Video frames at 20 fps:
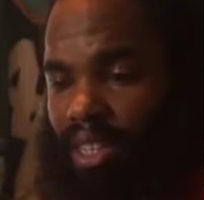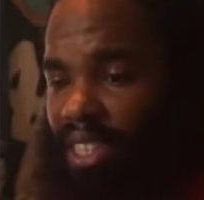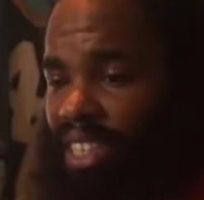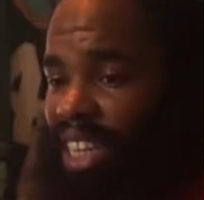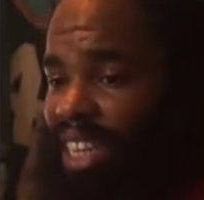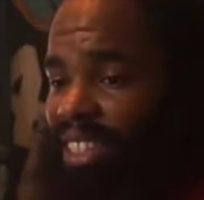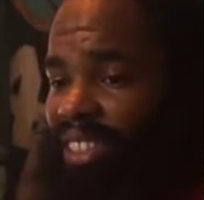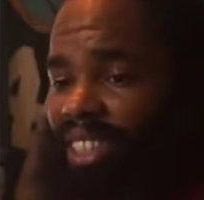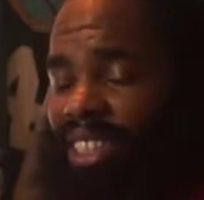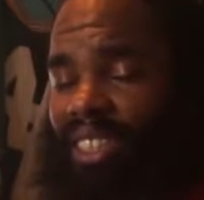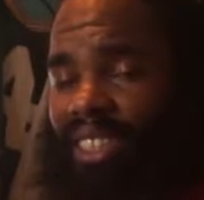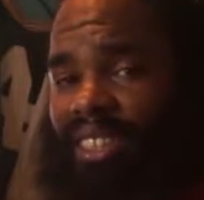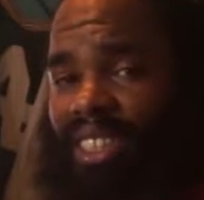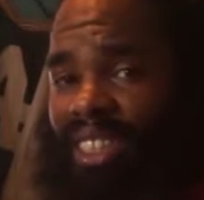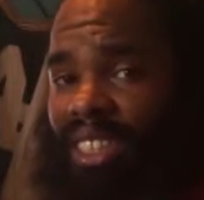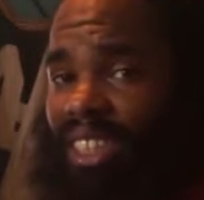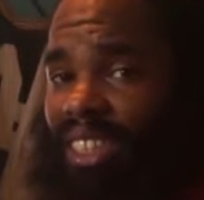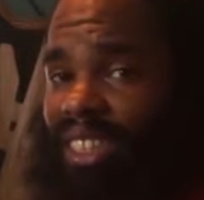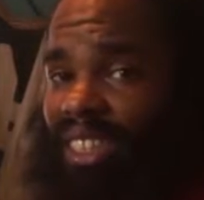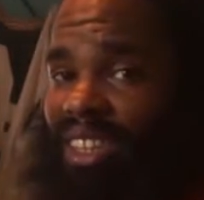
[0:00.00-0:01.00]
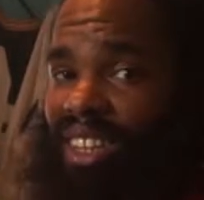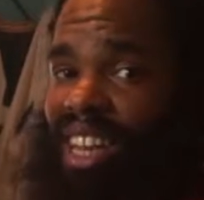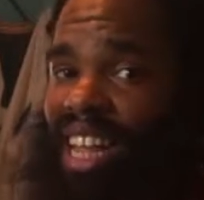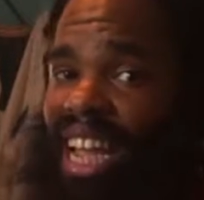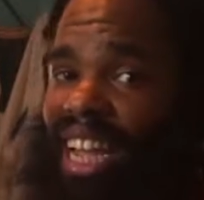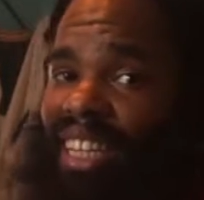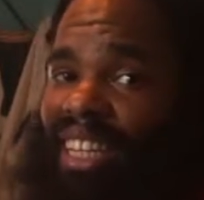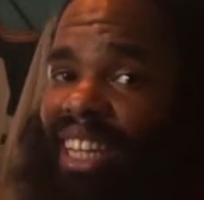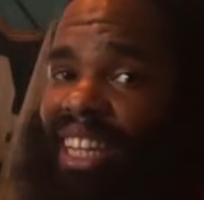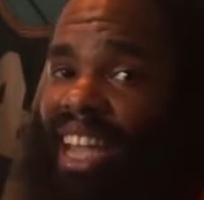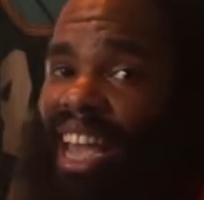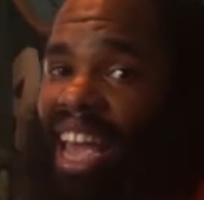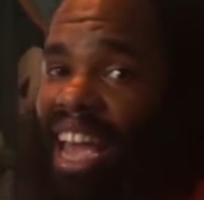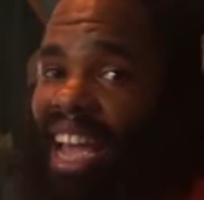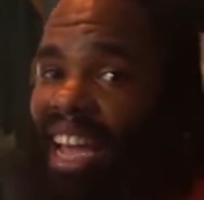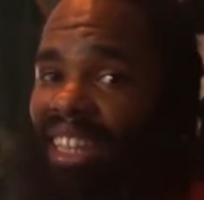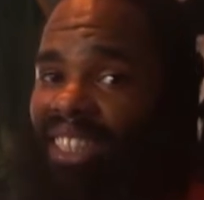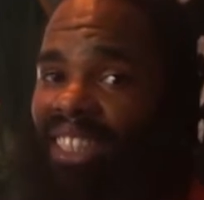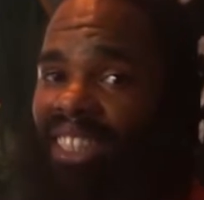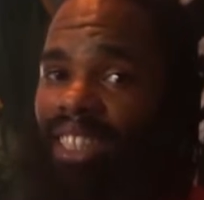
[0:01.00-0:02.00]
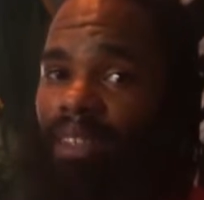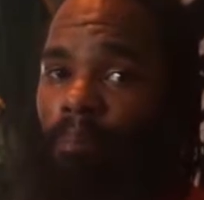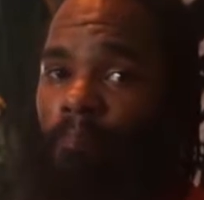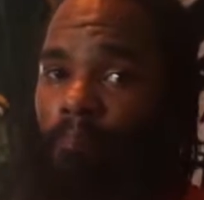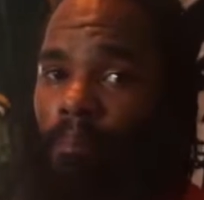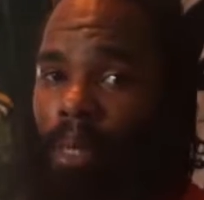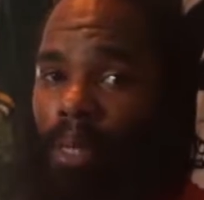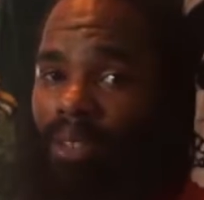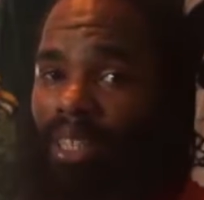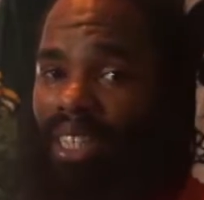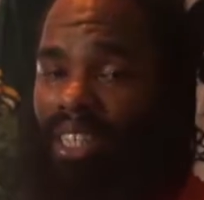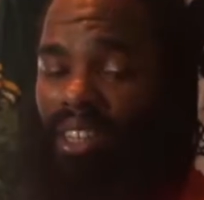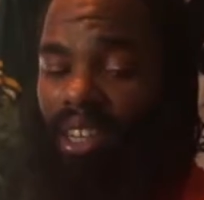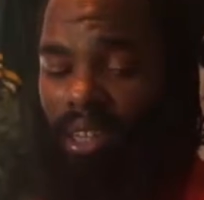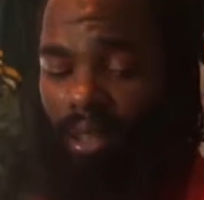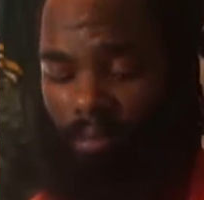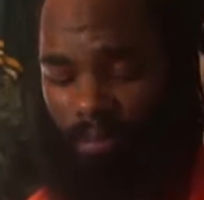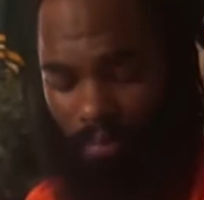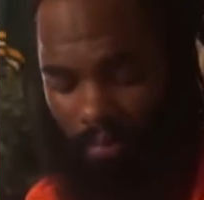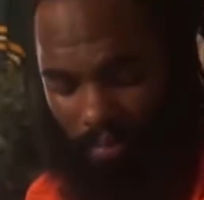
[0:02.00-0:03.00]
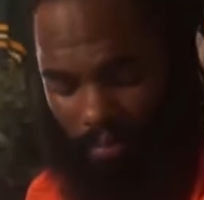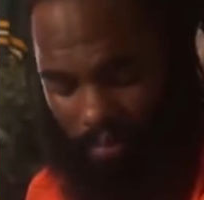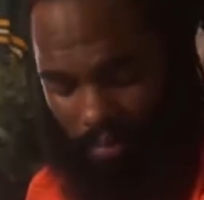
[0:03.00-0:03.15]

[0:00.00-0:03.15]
That's just lactic acid building up.